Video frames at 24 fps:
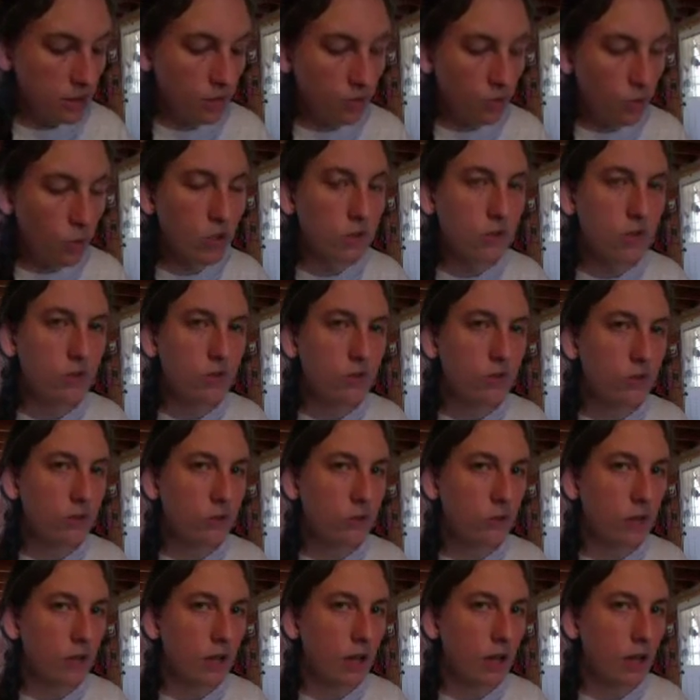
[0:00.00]
Once those
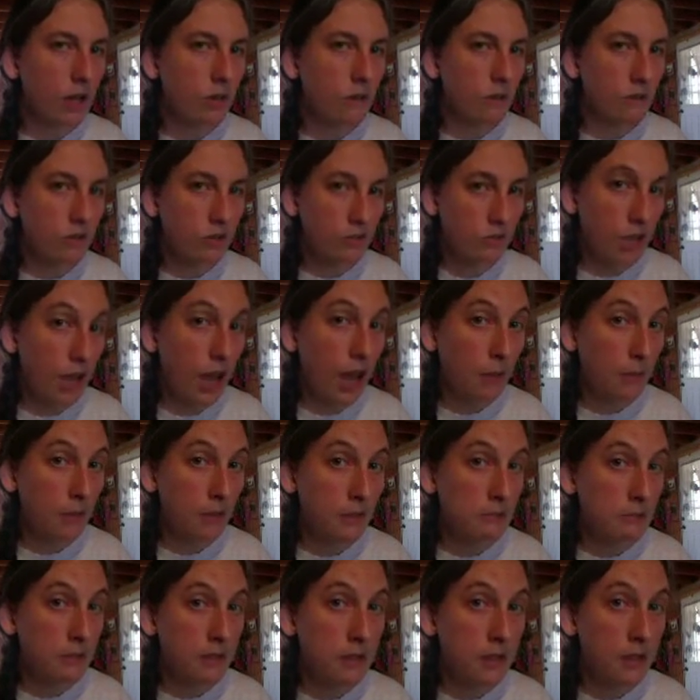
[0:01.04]
habits
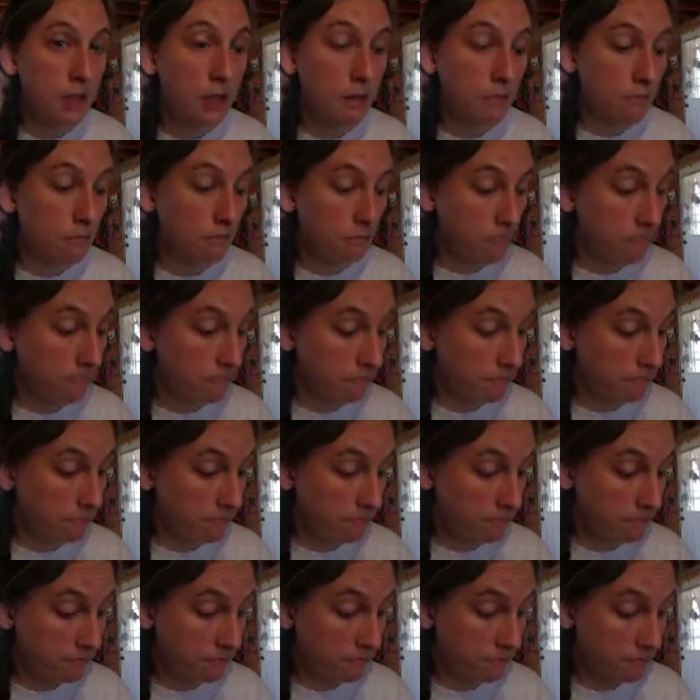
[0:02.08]
become
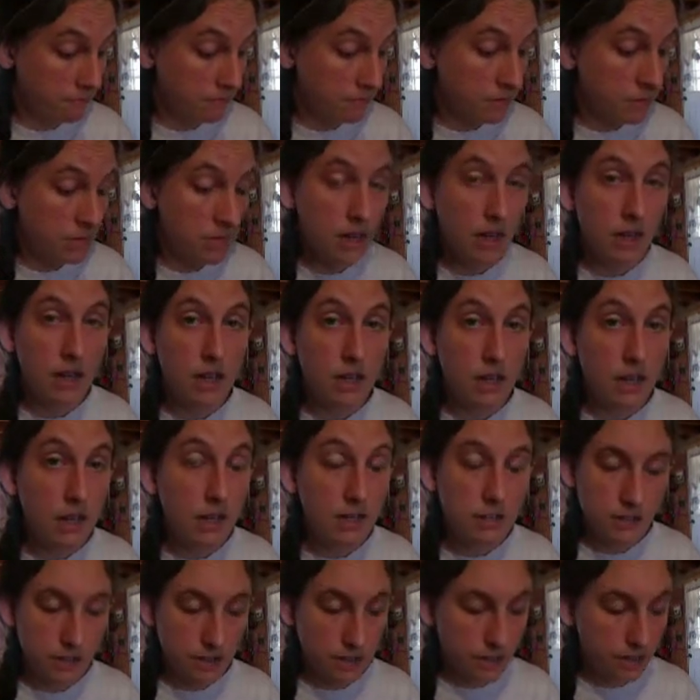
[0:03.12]
second
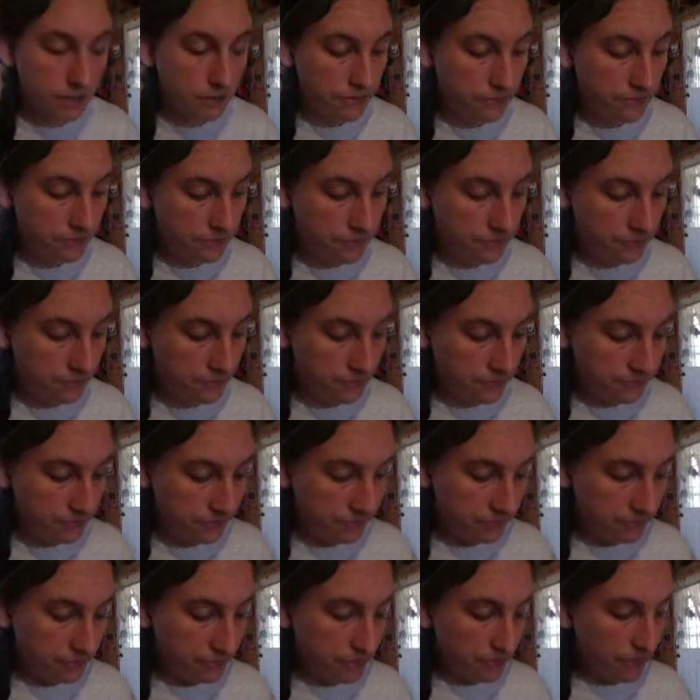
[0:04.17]
nature,
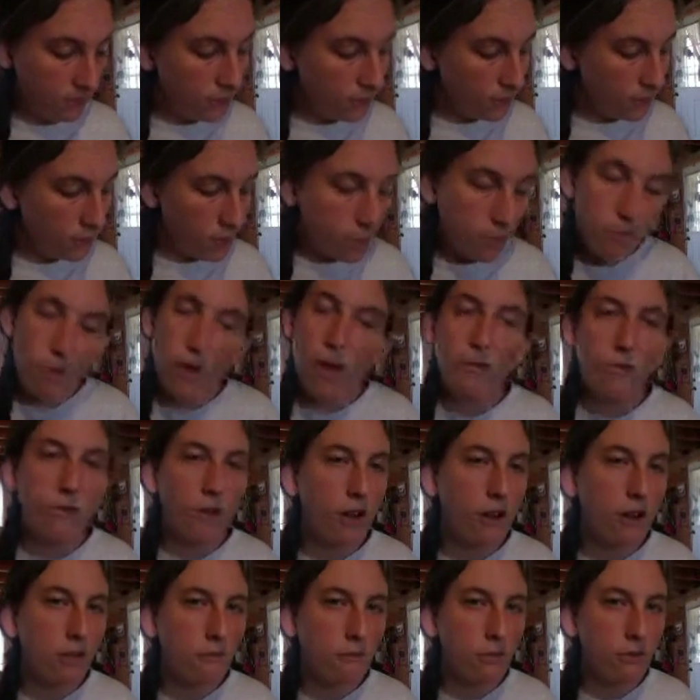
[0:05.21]
you can move
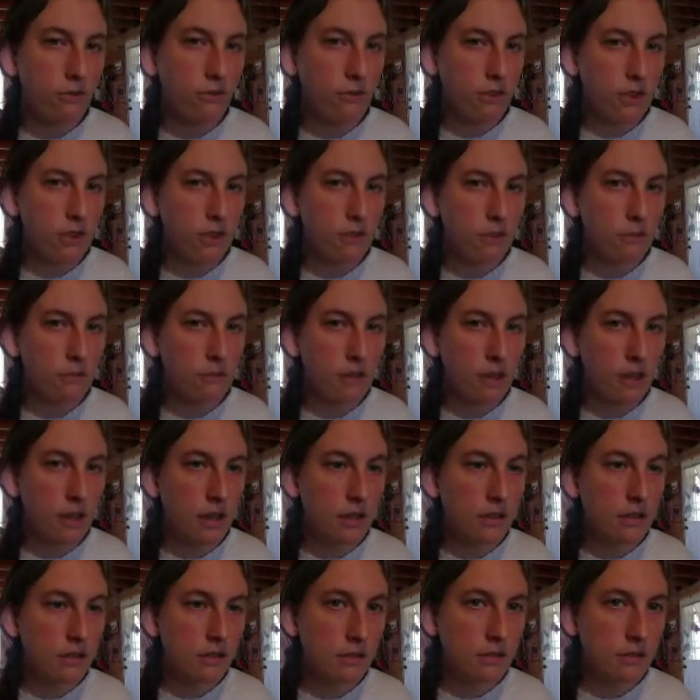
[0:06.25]
on to something else.